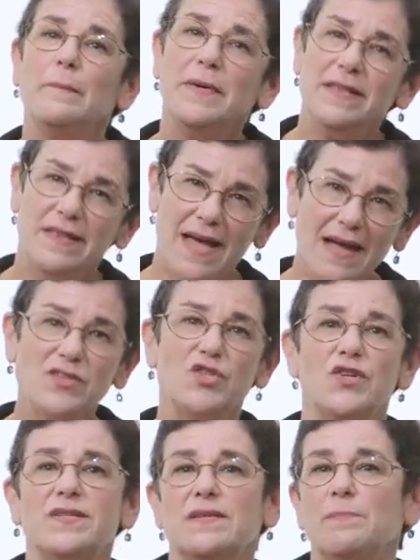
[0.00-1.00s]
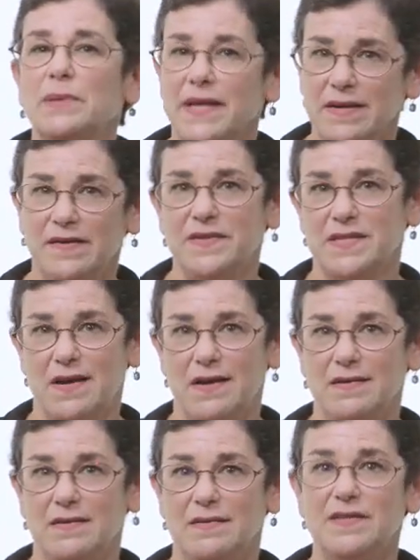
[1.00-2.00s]
But that's just the plaintiff's
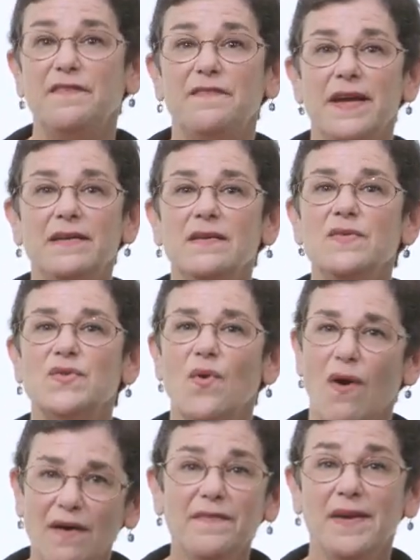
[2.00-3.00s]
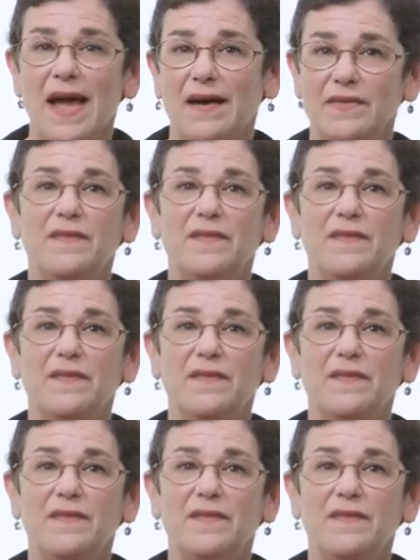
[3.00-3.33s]
side. Defendants often have